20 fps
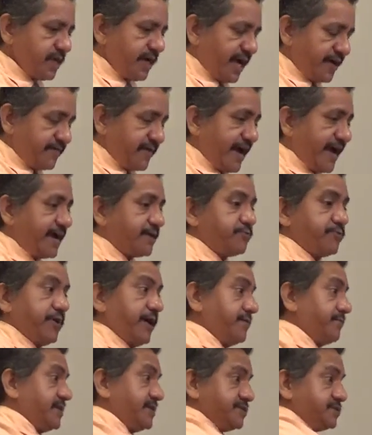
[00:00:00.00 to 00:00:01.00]
I've had
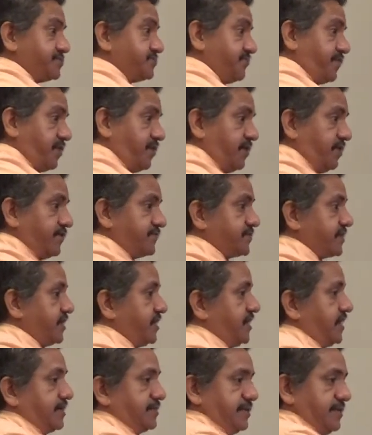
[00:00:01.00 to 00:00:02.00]
where I'm
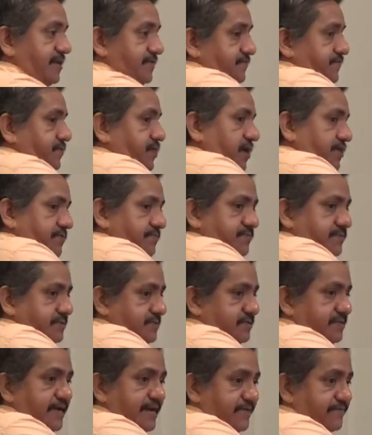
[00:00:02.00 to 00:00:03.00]
involved and then I've
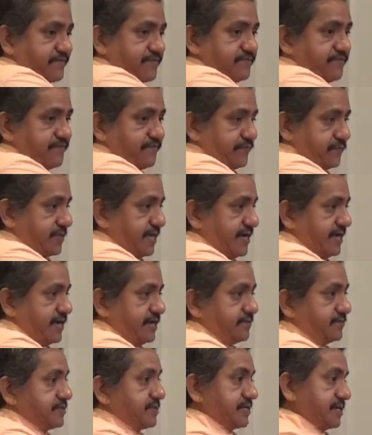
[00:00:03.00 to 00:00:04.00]
got left for
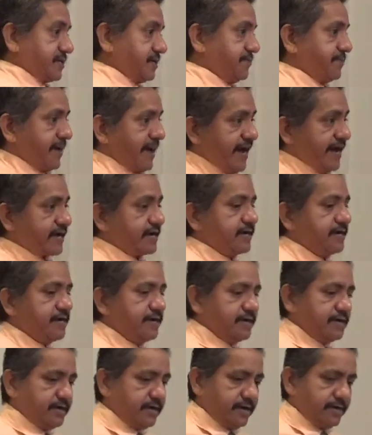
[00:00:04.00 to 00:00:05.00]
time and then come back.
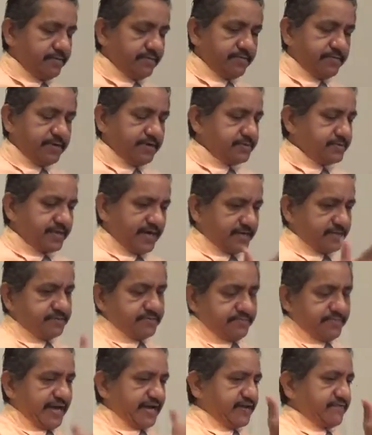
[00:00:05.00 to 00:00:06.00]
Um,
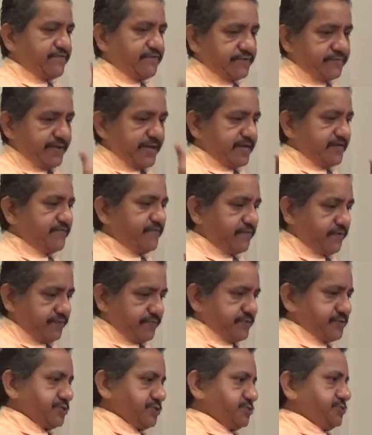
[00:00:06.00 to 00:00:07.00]
not back and forth, back and
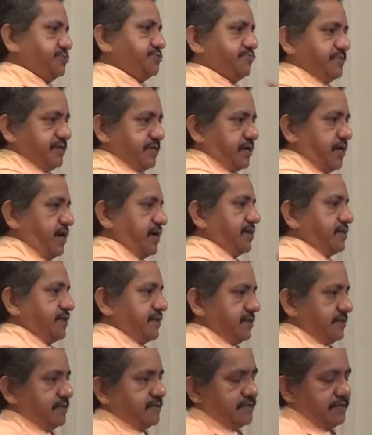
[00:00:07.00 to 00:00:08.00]
forth, but just been gone
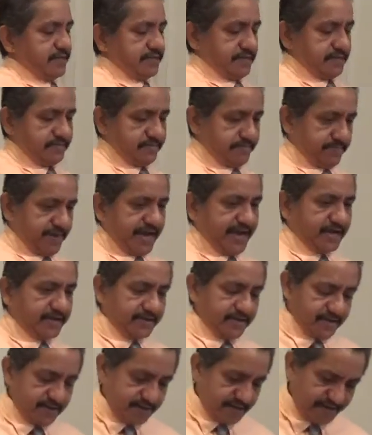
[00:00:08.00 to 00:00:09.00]
and then, and then
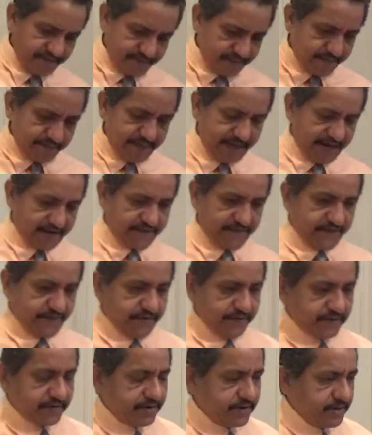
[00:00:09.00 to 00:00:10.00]
back. I've been back
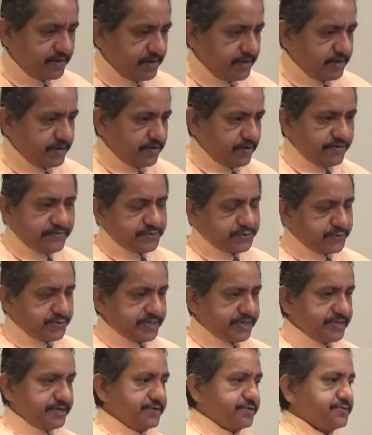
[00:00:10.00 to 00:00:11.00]
for over
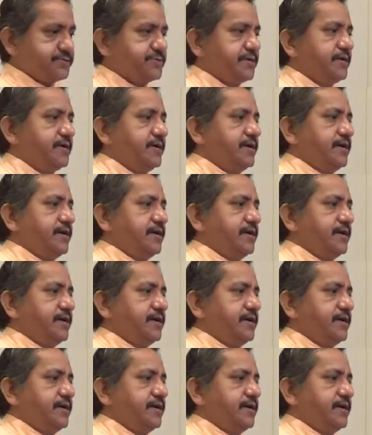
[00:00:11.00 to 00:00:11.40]
20 years.